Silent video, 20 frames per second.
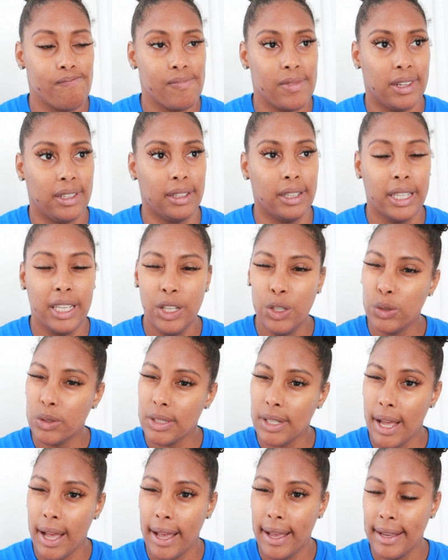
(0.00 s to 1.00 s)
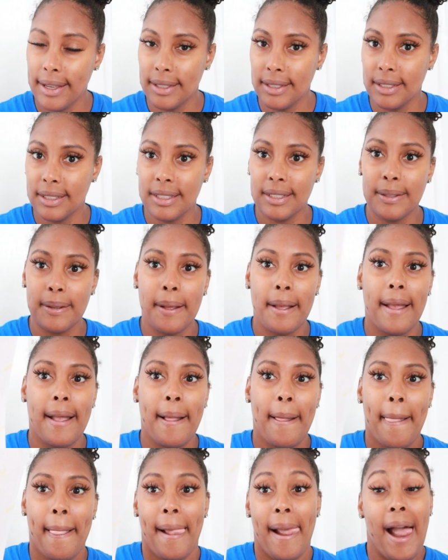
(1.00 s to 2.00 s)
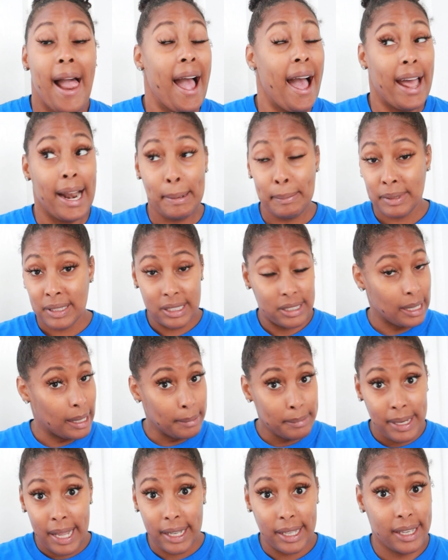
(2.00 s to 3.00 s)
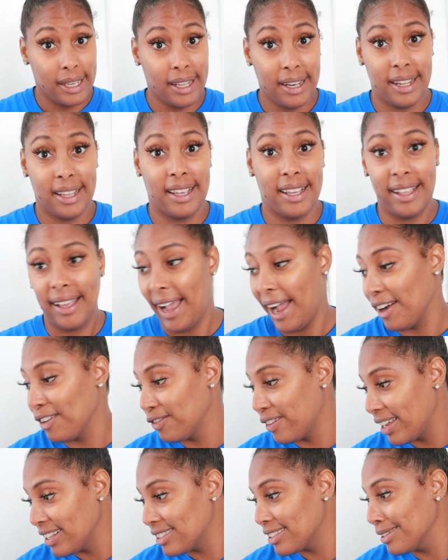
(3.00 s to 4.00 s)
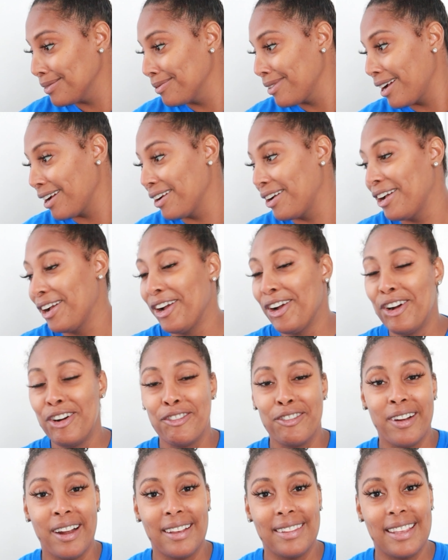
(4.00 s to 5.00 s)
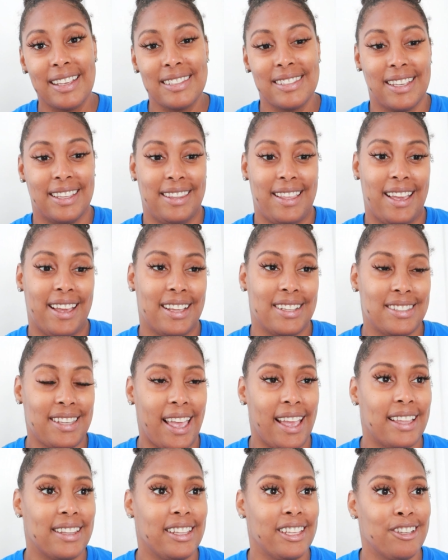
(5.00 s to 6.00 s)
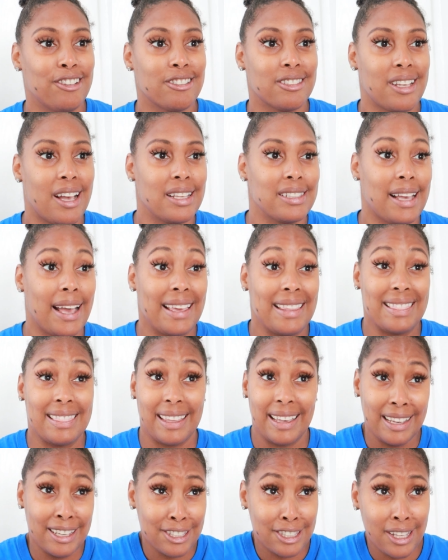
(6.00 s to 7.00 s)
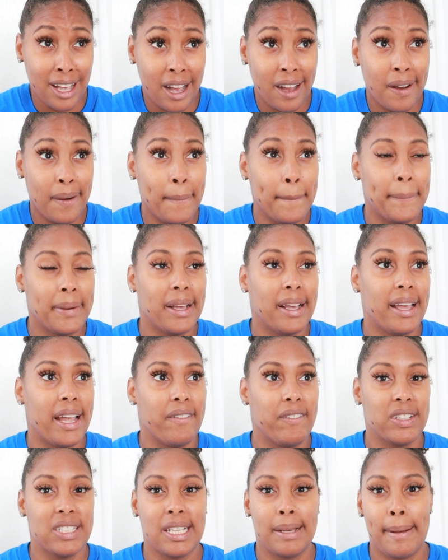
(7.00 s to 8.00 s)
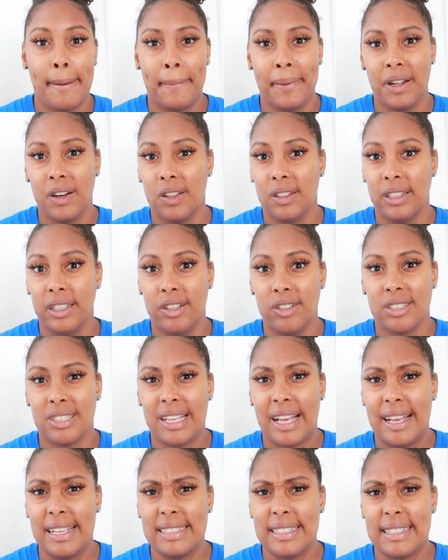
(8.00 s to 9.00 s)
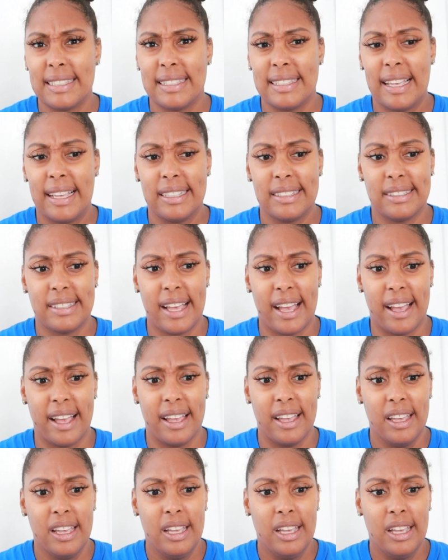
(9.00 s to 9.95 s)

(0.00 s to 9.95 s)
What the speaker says: legal size. I'm not kidding. Like, I read somewhere where they said they could take legal size. I think so, but every time I put on legal size, it says that